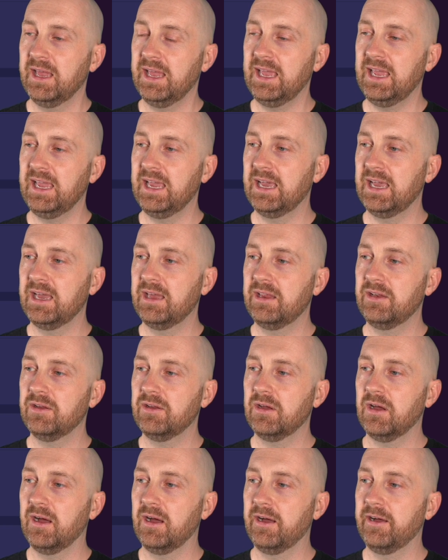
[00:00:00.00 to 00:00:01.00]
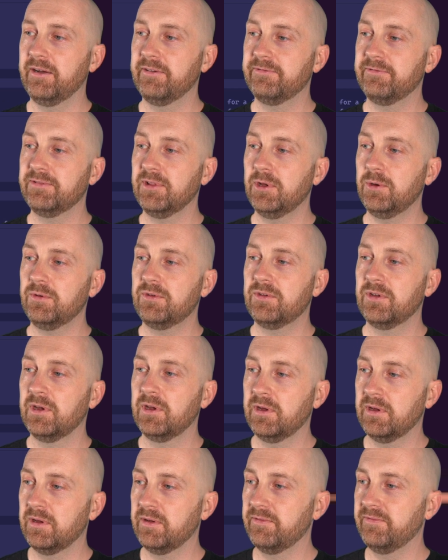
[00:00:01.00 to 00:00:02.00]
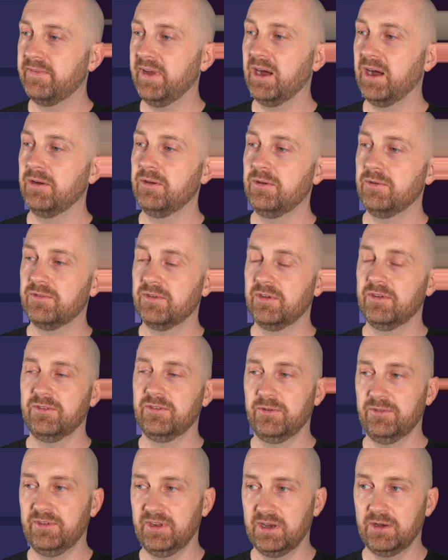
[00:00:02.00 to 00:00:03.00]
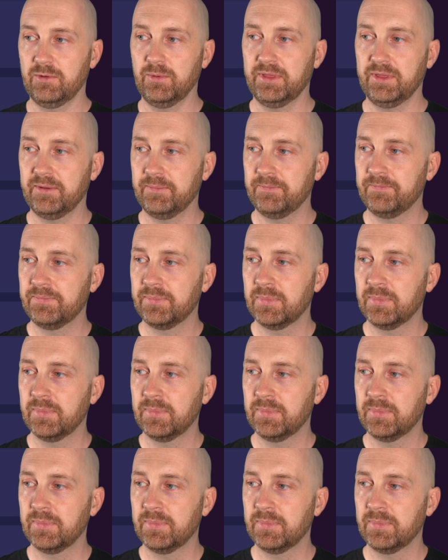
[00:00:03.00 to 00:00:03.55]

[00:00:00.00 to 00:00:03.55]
and uh, float values associated with them.